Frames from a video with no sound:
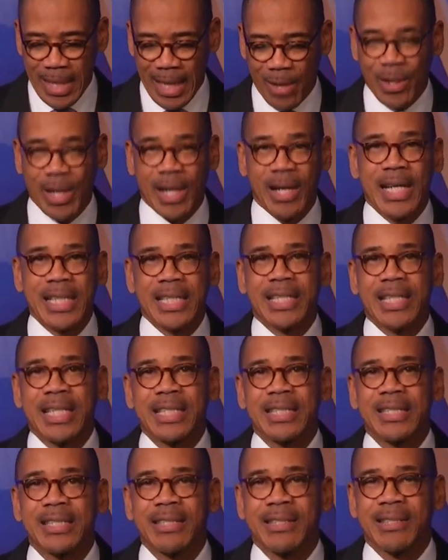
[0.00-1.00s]
how God
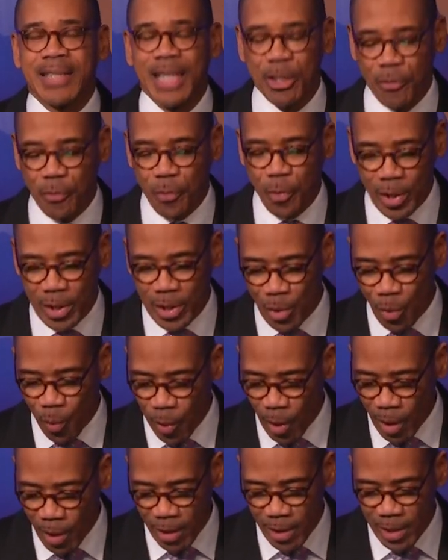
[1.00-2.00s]
could send forth a
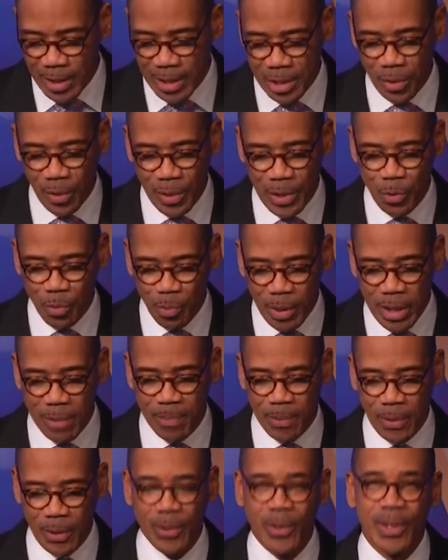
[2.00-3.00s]
word to his
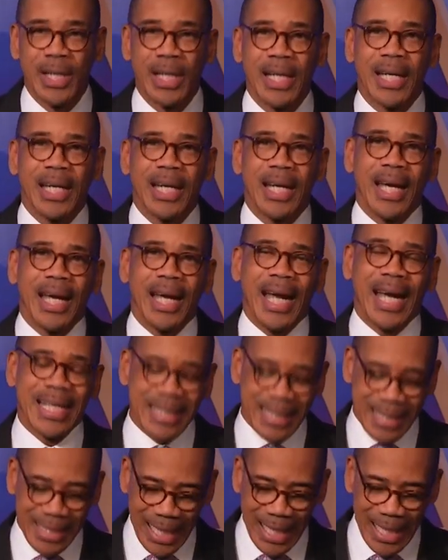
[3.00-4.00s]
people
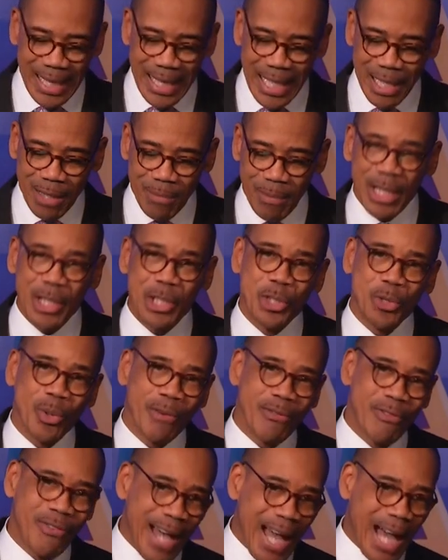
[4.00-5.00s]
and send them
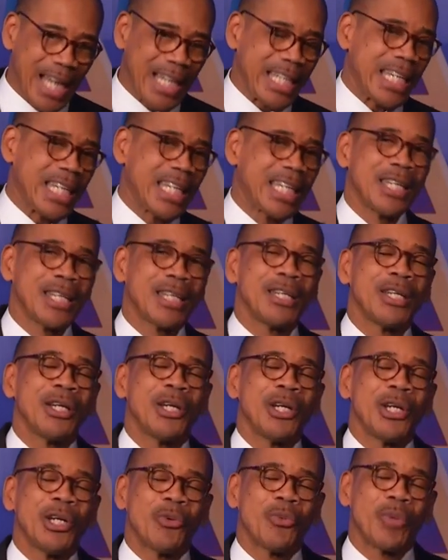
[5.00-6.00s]
into a valley
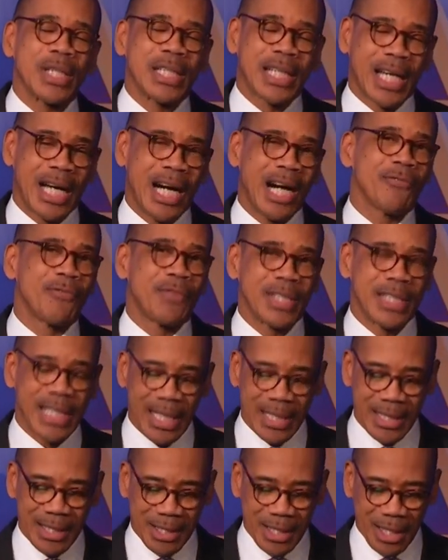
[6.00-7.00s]
with
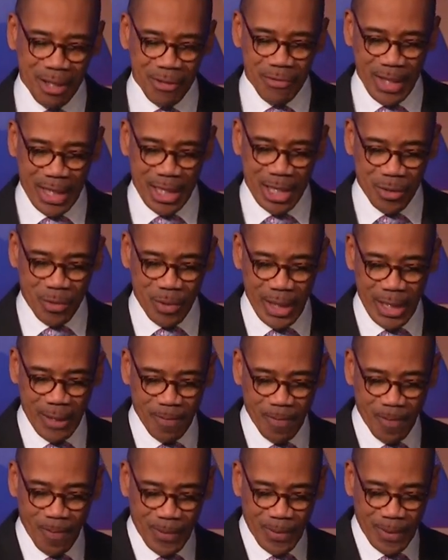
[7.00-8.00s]
confidence of victory.
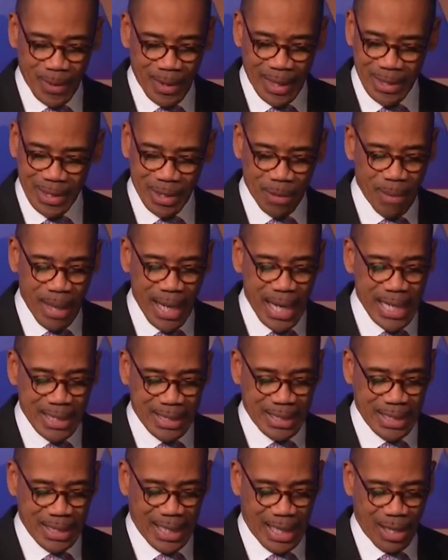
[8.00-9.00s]
It's
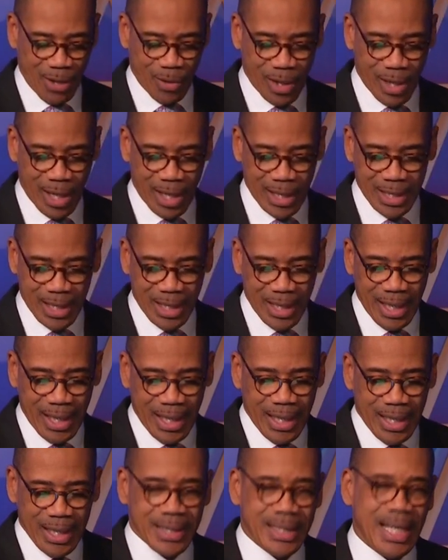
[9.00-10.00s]
amazing how God
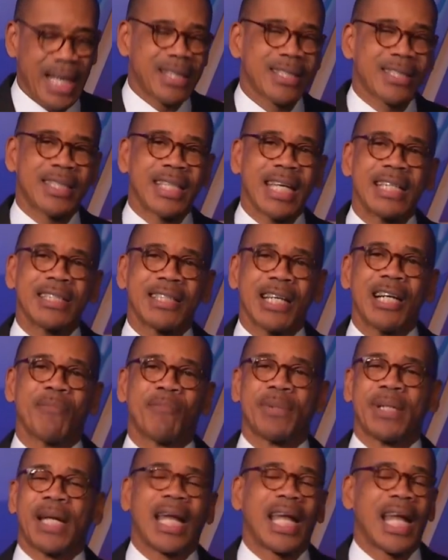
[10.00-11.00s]
sets things
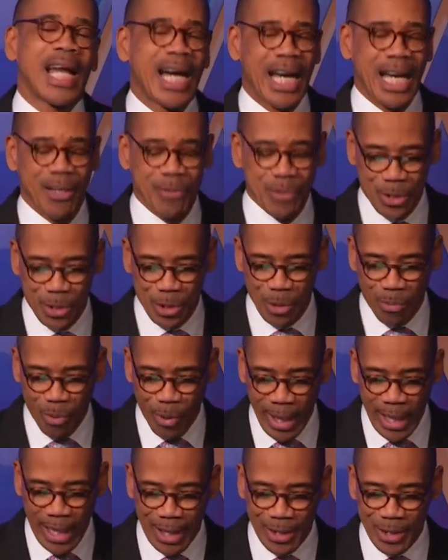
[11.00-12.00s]
up in our lives to
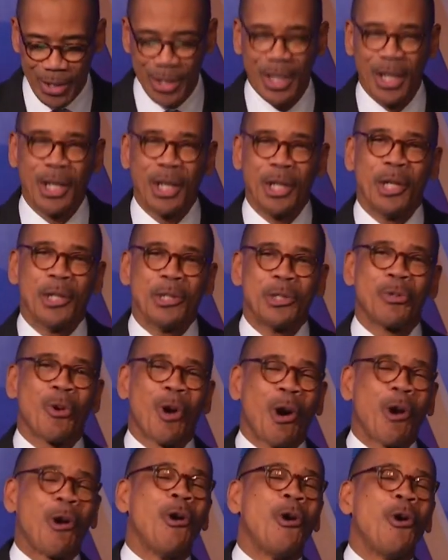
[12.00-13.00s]
bring us to
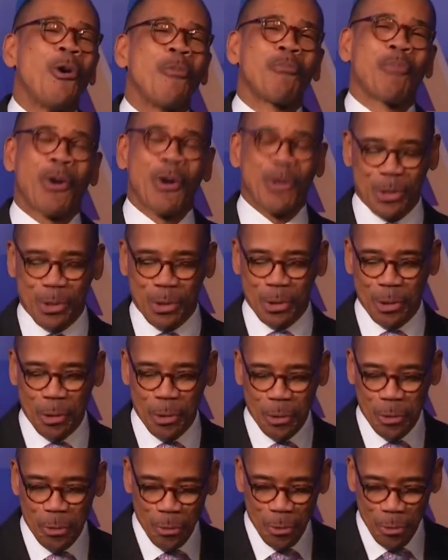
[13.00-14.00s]
our own
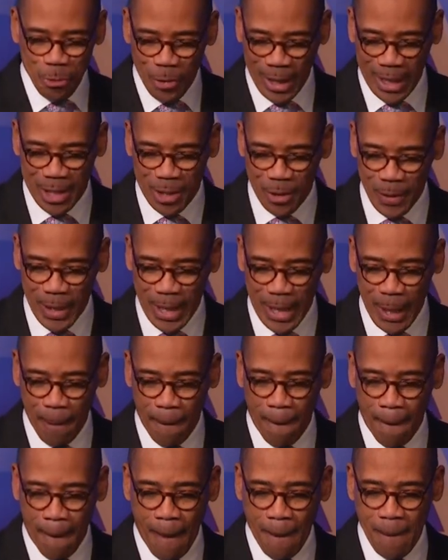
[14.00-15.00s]
personal victory.